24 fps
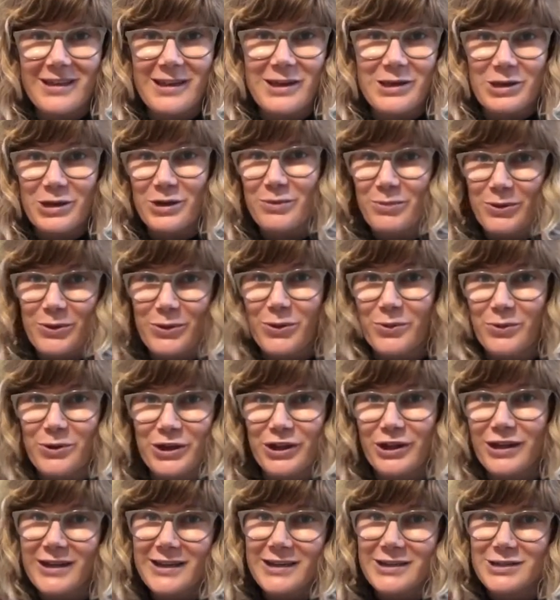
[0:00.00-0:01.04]
like you're both
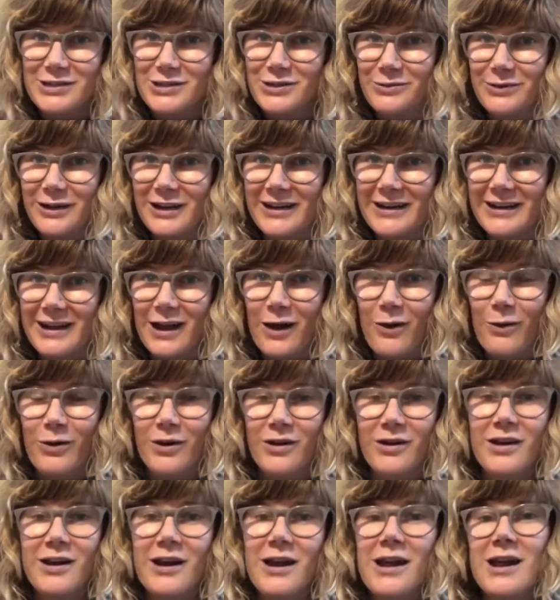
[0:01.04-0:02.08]
really into right now
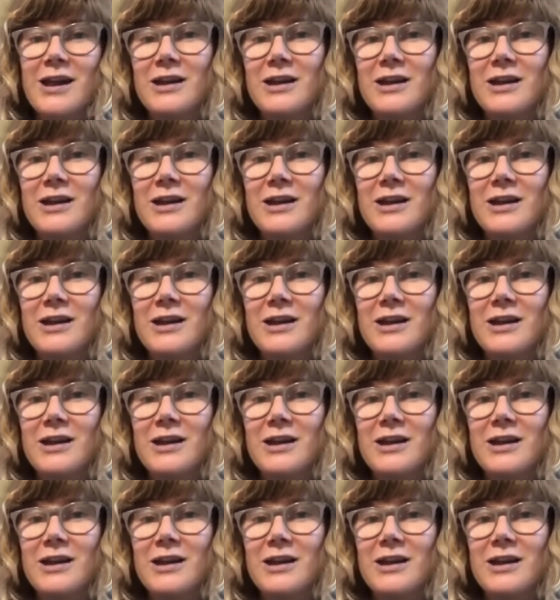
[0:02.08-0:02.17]
or